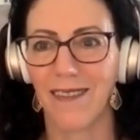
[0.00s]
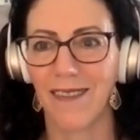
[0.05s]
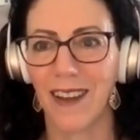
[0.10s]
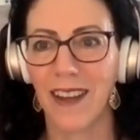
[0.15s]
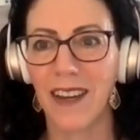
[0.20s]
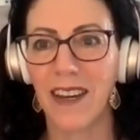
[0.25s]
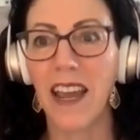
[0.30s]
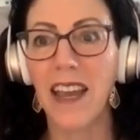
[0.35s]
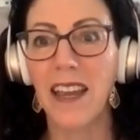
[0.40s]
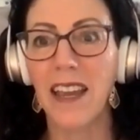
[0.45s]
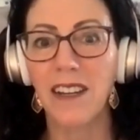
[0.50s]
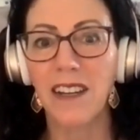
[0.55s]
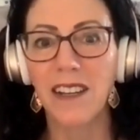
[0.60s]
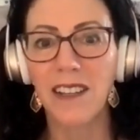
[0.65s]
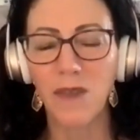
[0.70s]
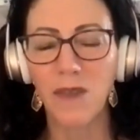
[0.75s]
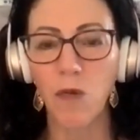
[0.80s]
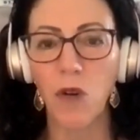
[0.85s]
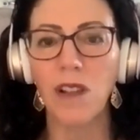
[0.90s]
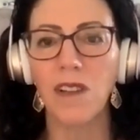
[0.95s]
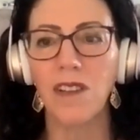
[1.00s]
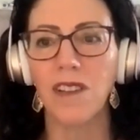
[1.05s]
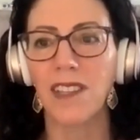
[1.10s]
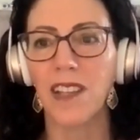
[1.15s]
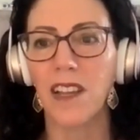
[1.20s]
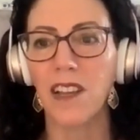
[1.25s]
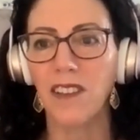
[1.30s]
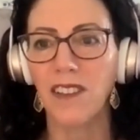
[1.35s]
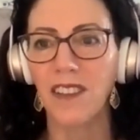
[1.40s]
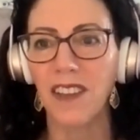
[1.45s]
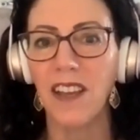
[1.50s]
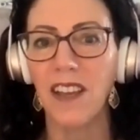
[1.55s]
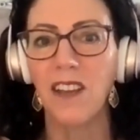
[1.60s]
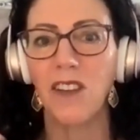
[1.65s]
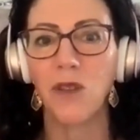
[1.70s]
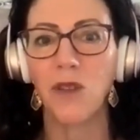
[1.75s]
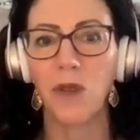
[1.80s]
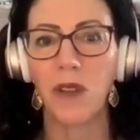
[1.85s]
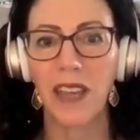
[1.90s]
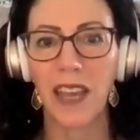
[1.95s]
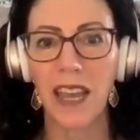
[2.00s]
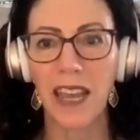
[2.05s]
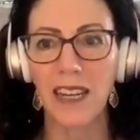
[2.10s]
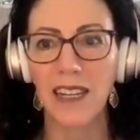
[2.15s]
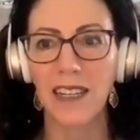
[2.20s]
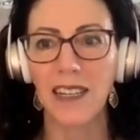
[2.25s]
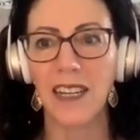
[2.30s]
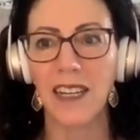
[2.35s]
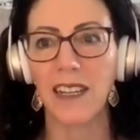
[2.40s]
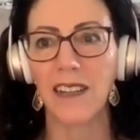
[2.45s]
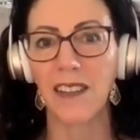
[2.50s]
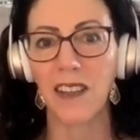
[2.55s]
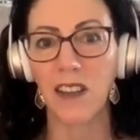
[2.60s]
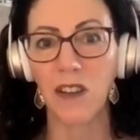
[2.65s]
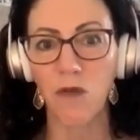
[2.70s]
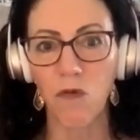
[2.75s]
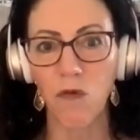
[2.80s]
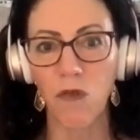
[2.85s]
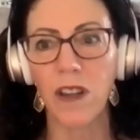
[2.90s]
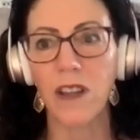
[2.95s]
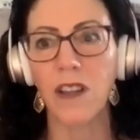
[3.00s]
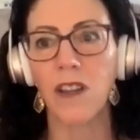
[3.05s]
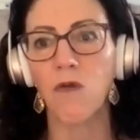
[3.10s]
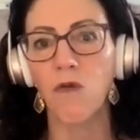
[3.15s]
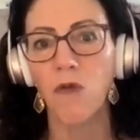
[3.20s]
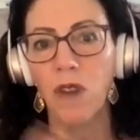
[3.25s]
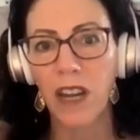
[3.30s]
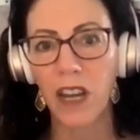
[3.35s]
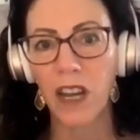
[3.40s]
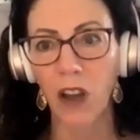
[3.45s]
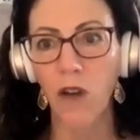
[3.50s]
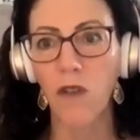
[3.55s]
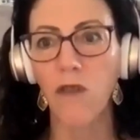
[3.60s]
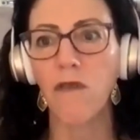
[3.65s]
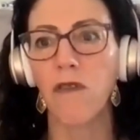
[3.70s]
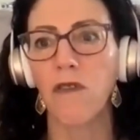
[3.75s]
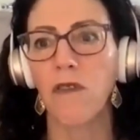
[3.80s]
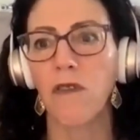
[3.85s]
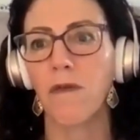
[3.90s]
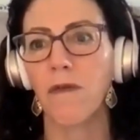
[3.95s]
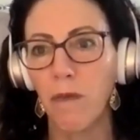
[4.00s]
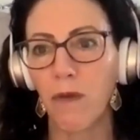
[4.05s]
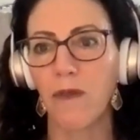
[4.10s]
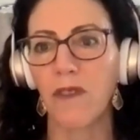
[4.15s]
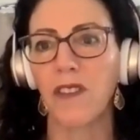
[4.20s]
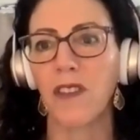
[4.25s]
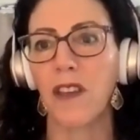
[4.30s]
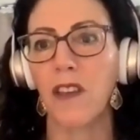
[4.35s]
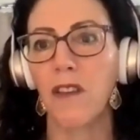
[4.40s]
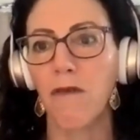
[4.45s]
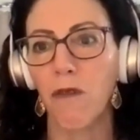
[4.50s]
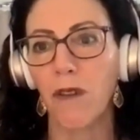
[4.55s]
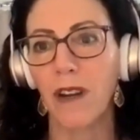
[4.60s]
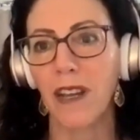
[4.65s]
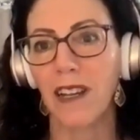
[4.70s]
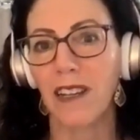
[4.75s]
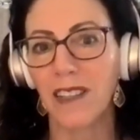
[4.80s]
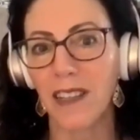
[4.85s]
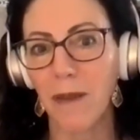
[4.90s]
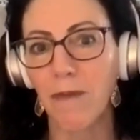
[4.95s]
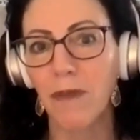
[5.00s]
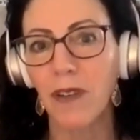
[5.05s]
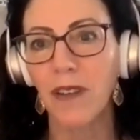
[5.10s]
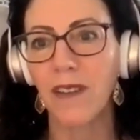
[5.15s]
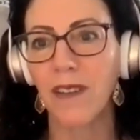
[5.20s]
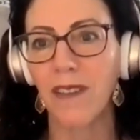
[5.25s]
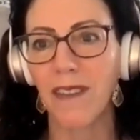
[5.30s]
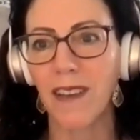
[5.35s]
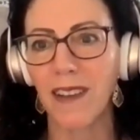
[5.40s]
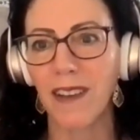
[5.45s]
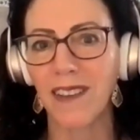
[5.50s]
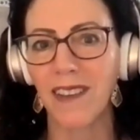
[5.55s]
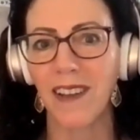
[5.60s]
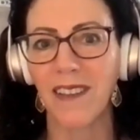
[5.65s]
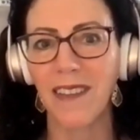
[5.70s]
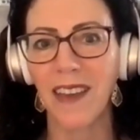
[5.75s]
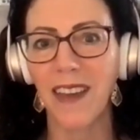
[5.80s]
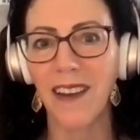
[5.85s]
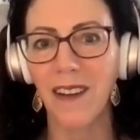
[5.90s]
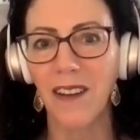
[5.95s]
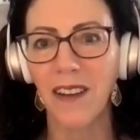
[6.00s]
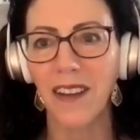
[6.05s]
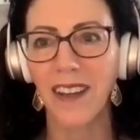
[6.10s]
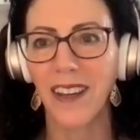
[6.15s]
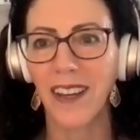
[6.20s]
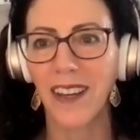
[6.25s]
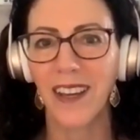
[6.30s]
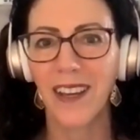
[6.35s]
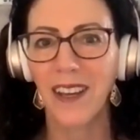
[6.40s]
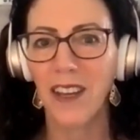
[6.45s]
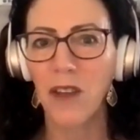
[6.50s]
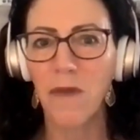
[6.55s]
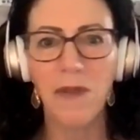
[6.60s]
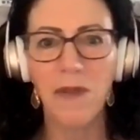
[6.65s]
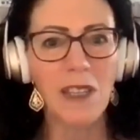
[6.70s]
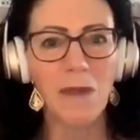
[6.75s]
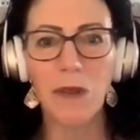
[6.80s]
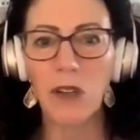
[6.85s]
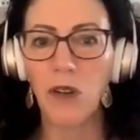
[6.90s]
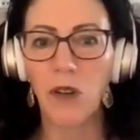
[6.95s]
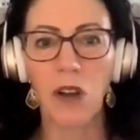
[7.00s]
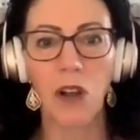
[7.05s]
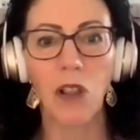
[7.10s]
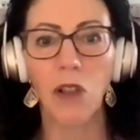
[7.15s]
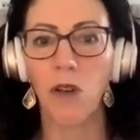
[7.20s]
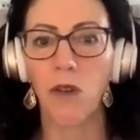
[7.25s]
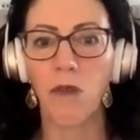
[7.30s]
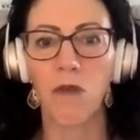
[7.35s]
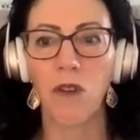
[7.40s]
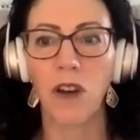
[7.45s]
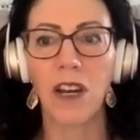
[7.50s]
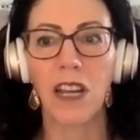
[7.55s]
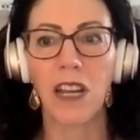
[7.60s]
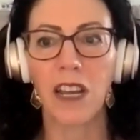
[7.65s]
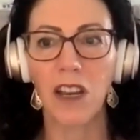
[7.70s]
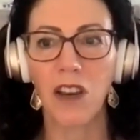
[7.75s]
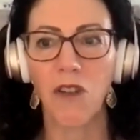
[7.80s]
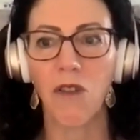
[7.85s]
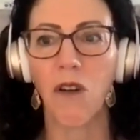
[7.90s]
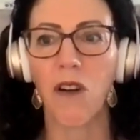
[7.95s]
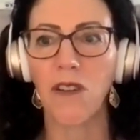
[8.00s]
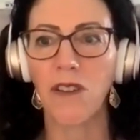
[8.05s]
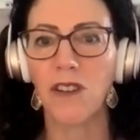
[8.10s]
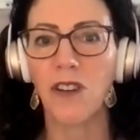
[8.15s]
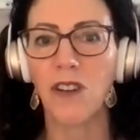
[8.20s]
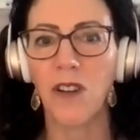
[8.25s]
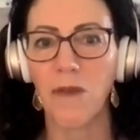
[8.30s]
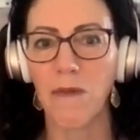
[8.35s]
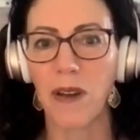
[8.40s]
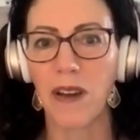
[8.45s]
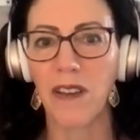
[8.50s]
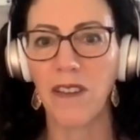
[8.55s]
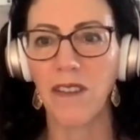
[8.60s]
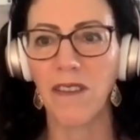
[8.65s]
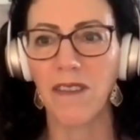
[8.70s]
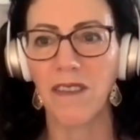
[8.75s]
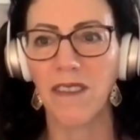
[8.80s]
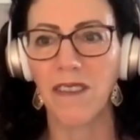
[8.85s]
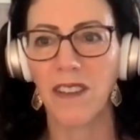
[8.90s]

And as well as, like you say, you're doing the editing, so you're reading over books that you've already accepted and things like that. Like, you must be doing a lot of reading in your own time, are you?